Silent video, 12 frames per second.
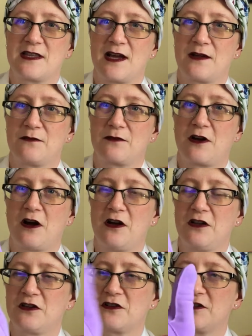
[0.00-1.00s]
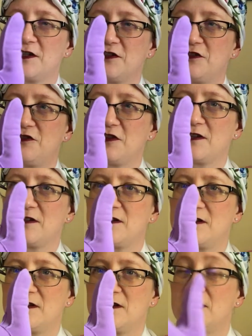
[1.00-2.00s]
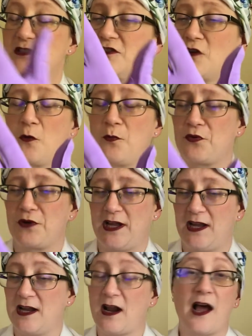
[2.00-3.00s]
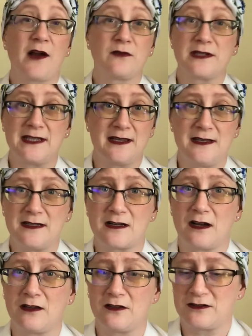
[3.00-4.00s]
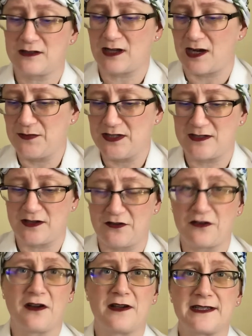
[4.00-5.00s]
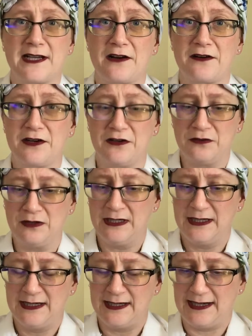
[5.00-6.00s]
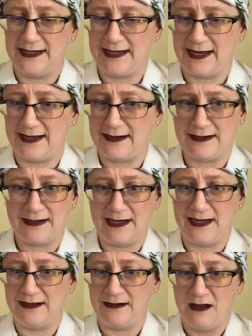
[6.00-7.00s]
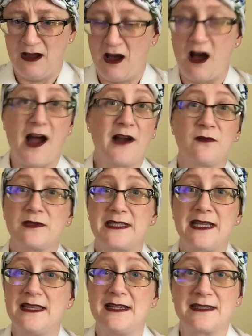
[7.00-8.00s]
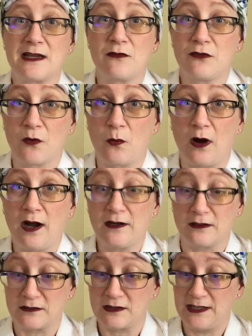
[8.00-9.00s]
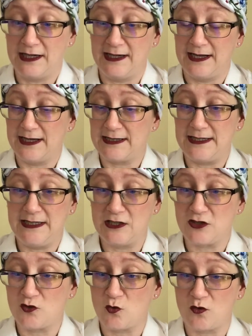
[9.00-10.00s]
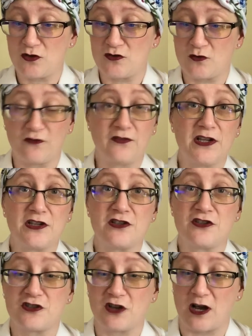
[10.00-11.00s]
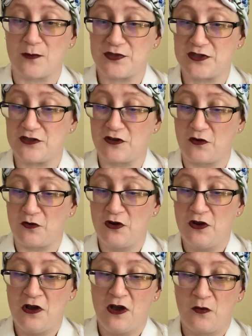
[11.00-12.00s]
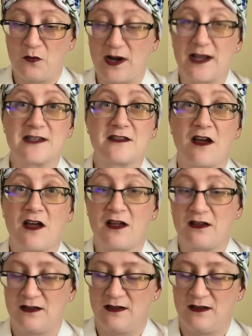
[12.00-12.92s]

that color is just so pretty. And I don't see these colors. I'm in Southern Ontario in Canada, and I don't see these out in the wild in antique stores or vintage shops. So when I saw